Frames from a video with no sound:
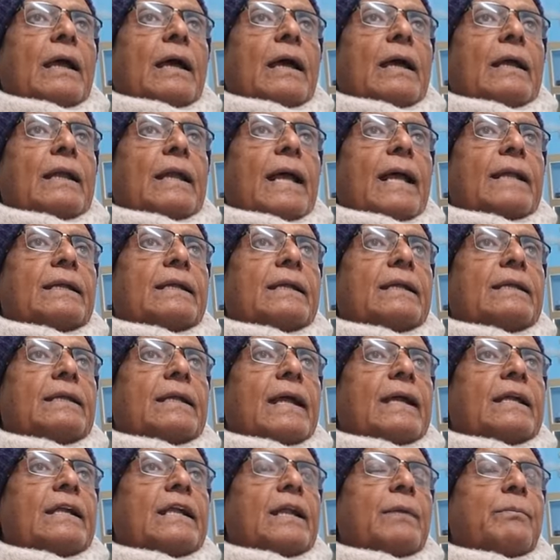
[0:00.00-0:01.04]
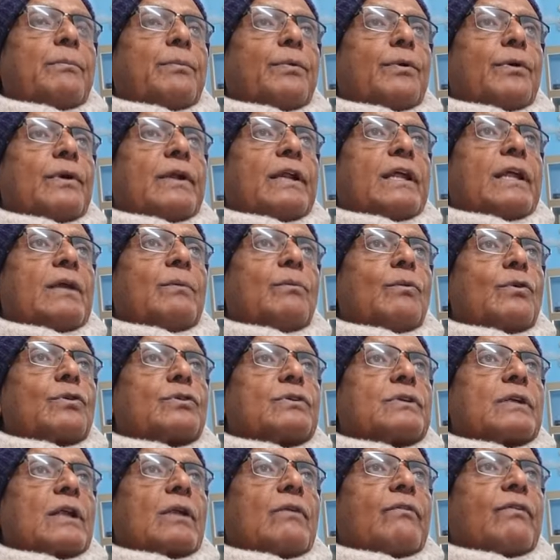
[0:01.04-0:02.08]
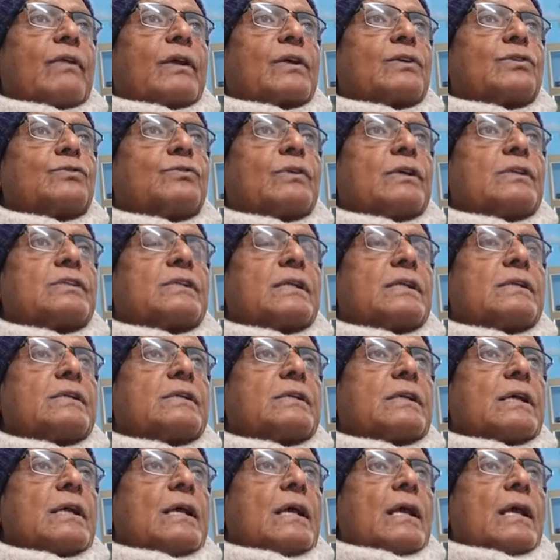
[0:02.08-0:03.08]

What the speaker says: Rather than temporary emotional fluctuations,